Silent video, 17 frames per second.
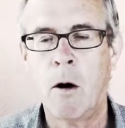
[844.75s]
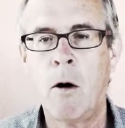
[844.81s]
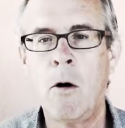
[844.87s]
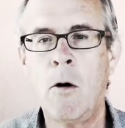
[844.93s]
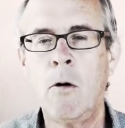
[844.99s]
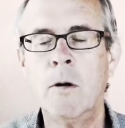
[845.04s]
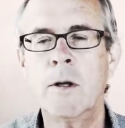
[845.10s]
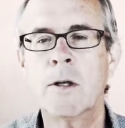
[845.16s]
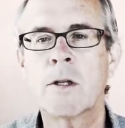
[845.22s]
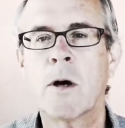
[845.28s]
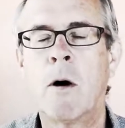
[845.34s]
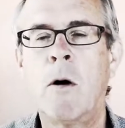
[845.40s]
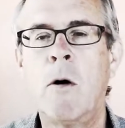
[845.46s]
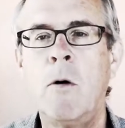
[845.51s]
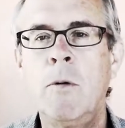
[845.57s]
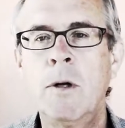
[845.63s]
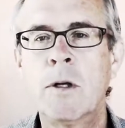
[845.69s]
All is
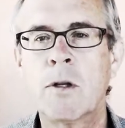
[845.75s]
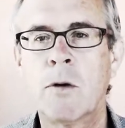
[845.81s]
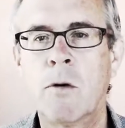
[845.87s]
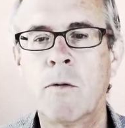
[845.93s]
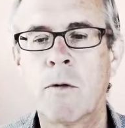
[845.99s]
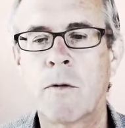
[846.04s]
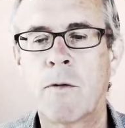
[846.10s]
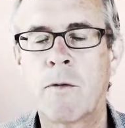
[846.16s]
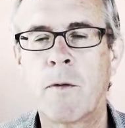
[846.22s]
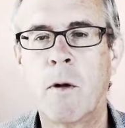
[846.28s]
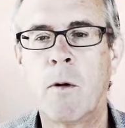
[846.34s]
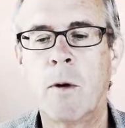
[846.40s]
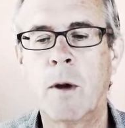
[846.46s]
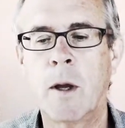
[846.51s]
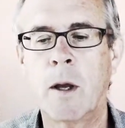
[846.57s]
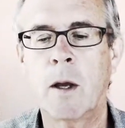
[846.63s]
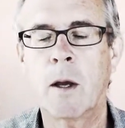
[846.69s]
always
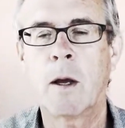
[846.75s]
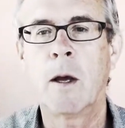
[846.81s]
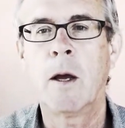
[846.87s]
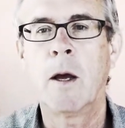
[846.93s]
overflowing,